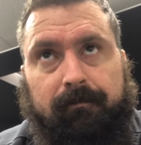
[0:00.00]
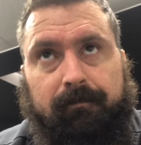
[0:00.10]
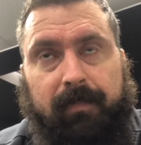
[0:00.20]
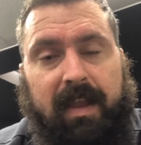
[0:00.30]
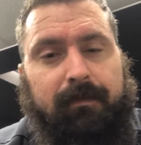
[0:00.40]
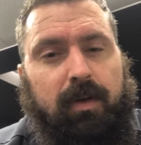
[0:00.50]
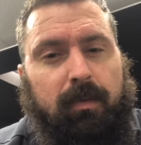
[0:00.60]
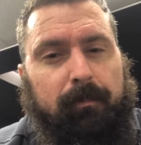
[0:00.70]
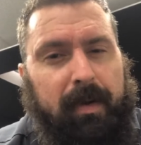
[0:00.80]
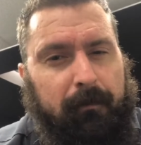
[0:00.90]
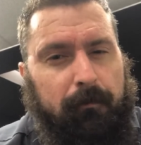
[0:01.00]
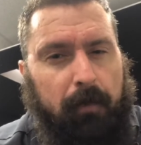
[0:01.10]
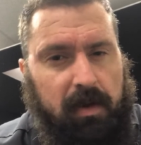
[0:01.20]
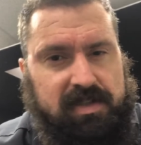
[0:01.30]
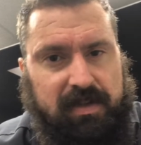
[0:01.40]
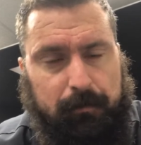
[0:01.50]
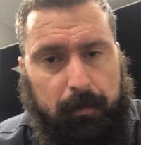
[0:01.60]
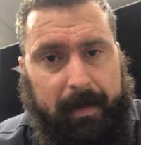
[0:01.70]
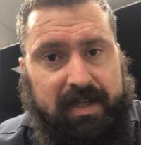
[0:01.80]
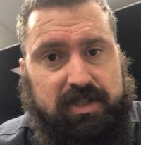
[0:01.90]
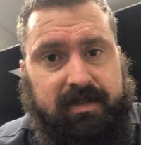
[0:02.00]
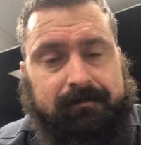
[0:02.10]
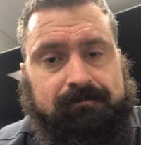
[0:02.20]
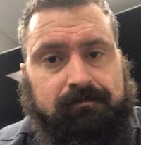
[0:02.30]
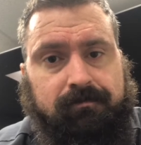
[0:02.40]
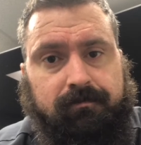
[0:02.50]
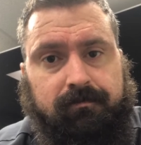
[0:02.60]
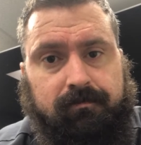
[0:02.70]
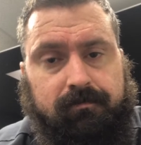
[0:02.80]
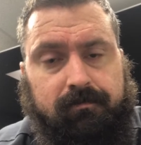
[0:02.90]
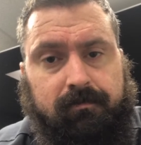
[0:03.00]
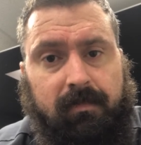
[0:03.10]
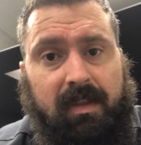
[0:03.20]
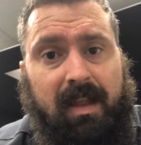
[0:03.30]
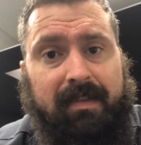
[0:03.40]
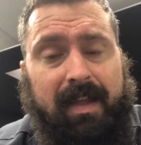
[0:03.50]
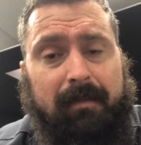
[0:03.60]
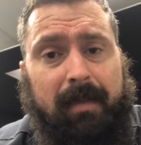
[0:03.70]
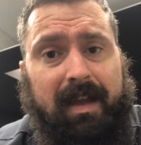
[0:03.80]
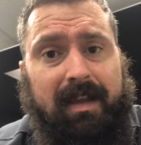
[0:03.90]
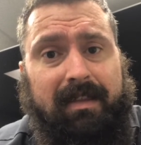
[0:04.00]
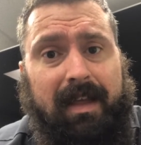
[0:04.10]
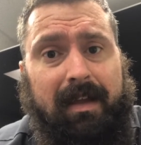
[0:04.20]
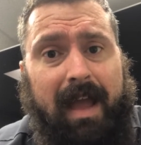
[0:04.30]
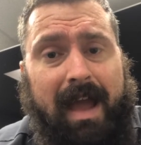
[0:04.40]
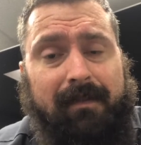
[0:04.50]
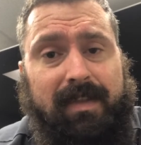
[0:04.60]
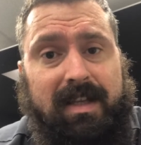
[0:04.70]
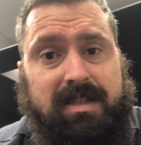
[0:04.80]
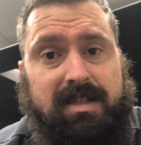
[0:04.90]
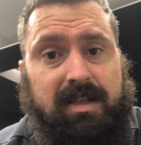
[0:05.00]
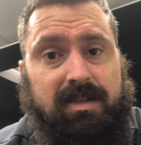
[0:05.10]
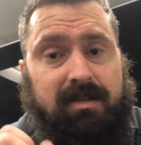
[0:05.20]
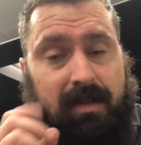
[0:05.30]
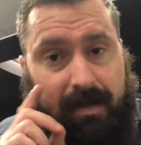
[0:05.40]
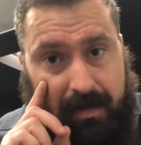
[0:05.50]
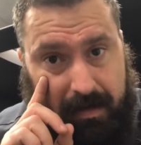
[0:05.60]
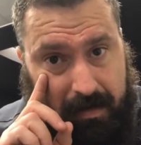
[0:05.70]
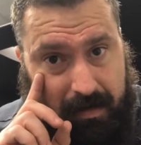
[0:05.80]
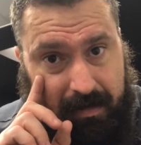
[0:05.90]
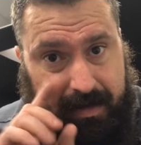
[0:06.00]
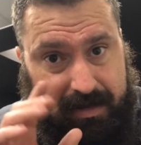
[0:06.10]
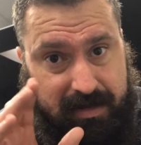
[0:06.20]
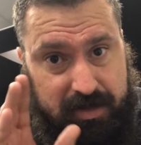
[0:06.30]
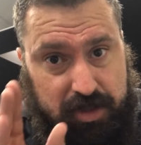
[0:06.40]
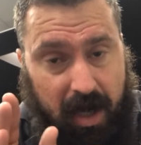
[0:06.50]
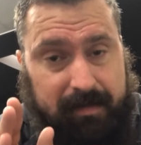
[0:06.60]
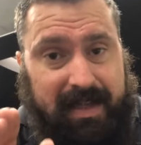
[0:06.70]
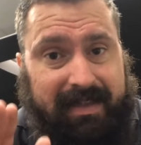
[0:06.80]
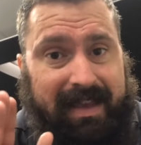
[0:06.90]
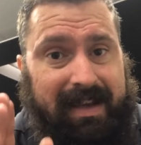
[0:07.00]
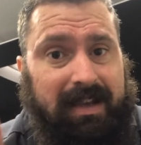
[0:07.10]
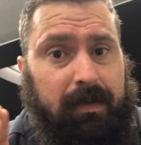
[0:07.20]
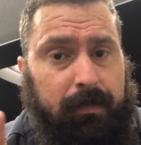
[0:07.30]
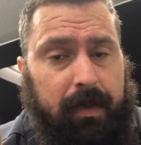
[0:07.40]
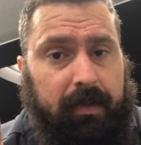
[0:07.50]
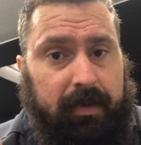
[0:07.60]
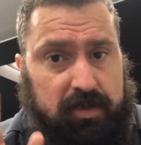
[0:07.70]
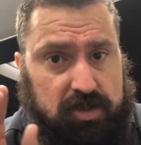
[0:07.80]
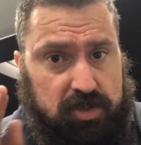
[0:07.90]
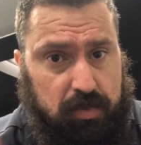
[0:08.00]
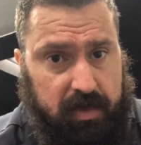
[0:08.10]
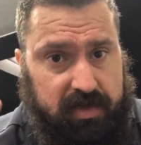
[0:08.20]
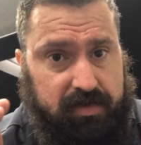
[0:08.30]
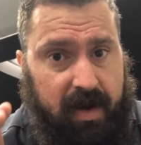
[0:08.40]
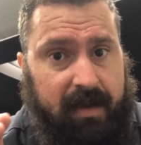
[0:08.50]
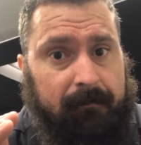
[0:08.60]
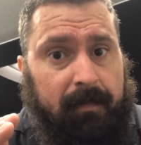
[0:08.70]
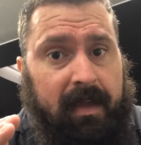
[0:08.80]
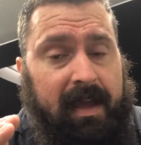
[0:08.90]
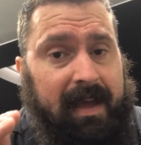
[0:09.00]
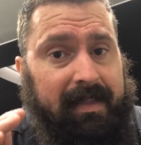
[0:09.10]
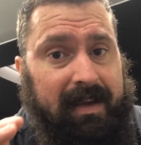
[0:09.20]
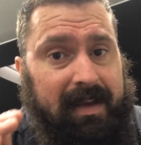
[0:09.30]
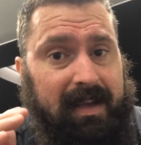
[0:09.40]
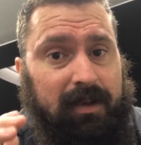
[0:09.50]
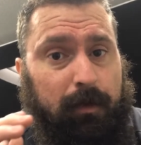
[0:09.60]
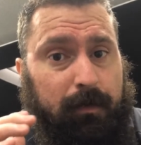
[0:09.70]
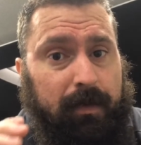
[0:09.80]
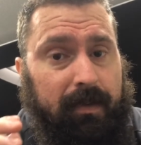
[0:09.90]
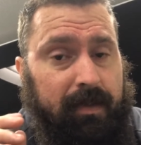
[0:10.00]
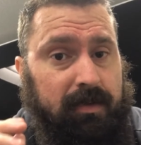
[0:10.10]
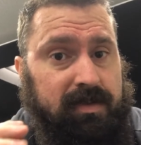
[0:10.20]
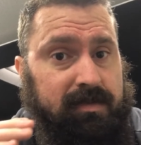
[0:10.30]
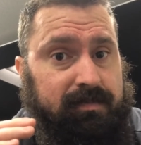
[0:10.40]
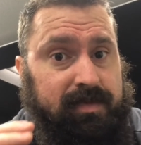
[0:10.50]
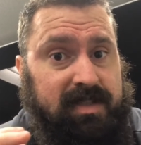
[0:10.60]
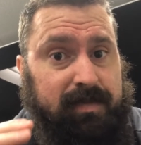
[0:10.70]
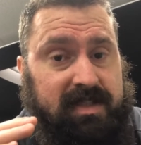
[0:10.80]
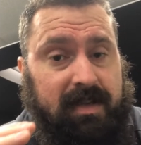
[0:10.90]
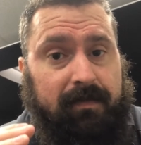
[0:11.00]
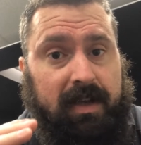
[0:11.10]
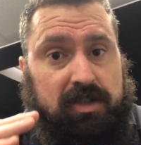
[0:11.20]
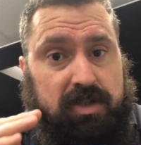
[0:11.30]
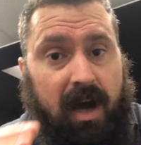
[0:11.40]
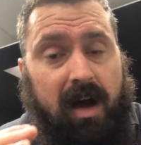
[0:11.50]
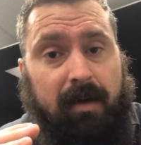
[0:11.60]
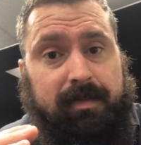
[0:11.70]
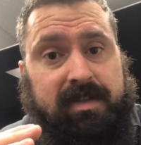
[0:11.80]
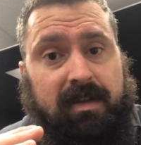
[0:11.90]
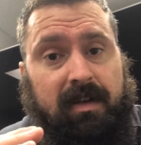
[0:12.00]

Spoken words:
give you a bit of false information. They have these jobs that they need to fill. There's a shortage, right? And they need to fill those specific jobs.